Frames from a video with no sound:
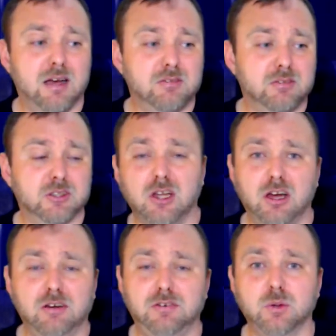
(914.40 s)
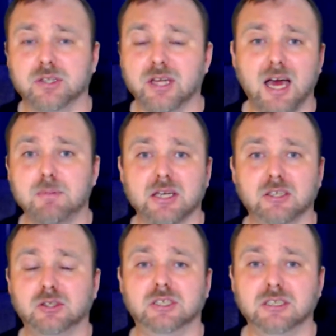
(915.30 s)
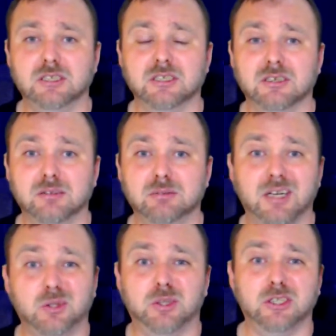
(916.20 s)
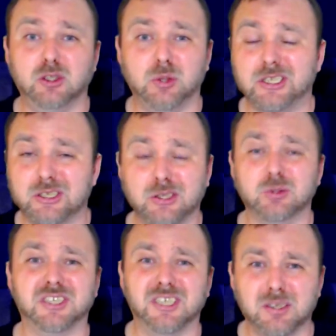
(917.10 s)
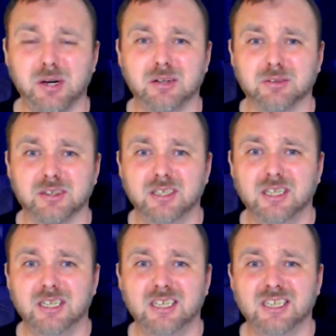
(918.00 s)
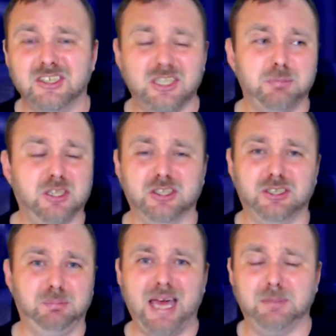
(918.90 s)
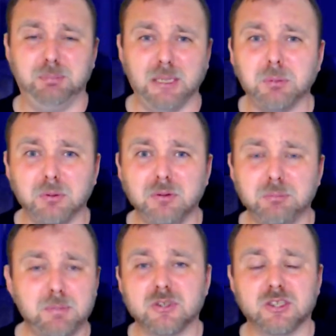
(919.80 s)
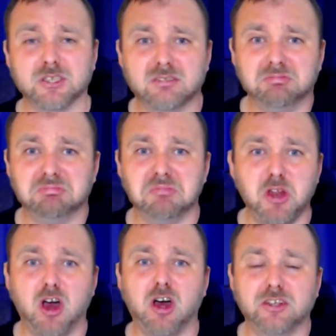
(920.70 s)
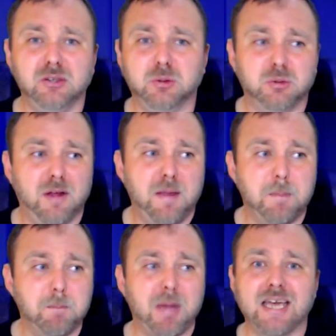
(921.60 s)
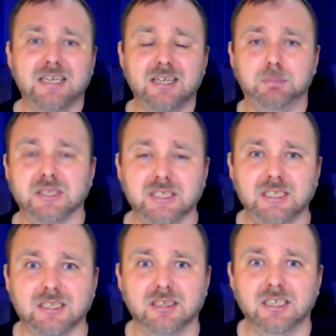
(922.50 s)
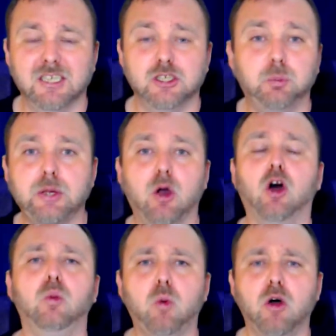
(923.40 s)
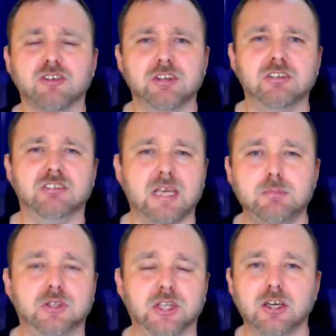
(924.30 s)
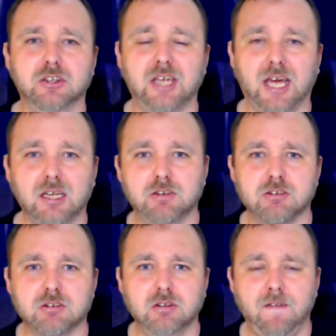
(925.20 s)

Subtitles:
there's a lot of folk that I might tune into, I don't enjoy, so I don't stick around. It's not because they're bad people. Maybe it's just not, my cup of tea. Do we all watch the same thing on television?